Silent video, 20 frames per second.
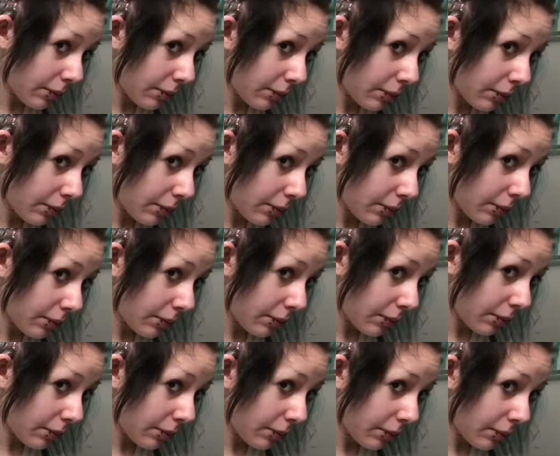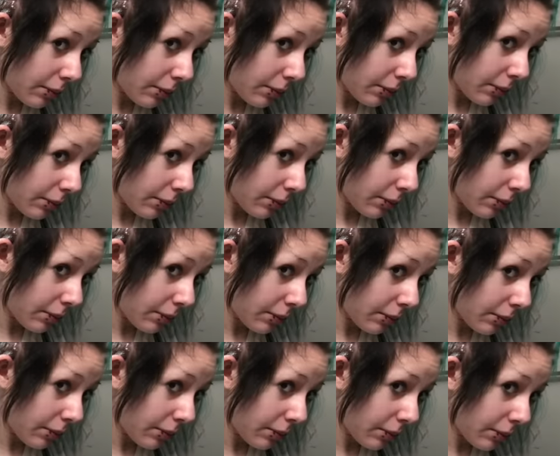
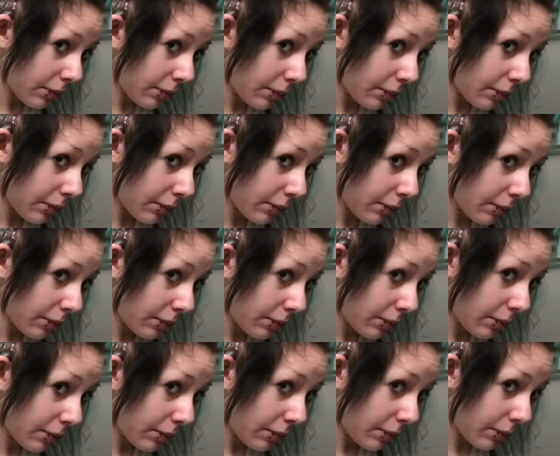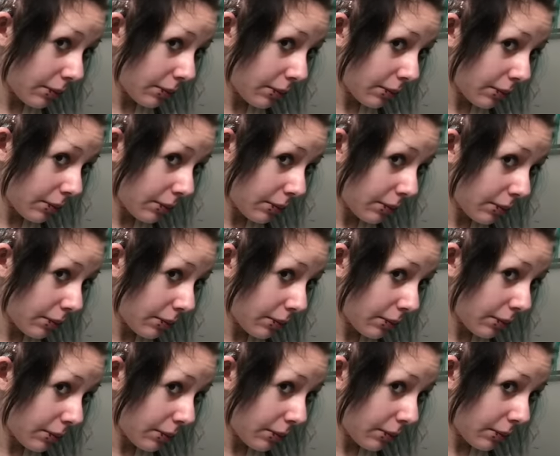
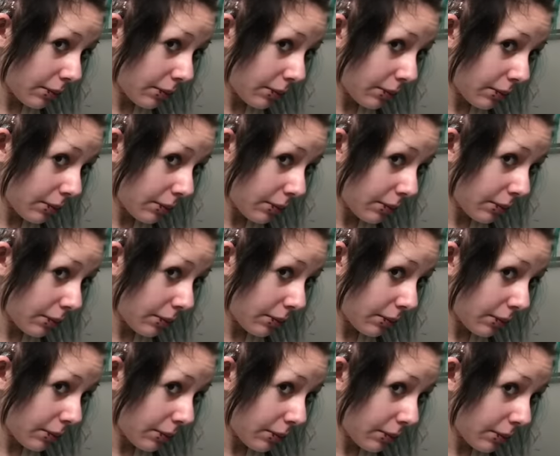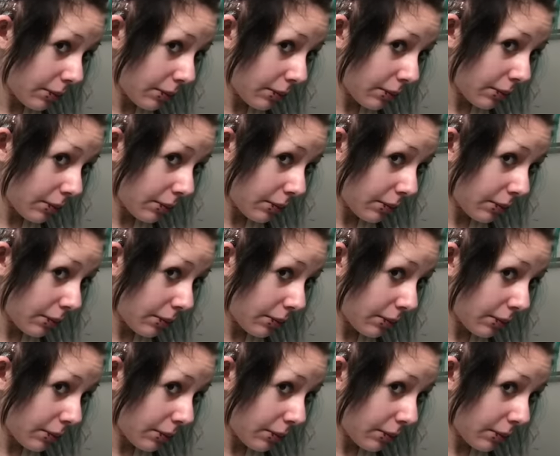(not speaking)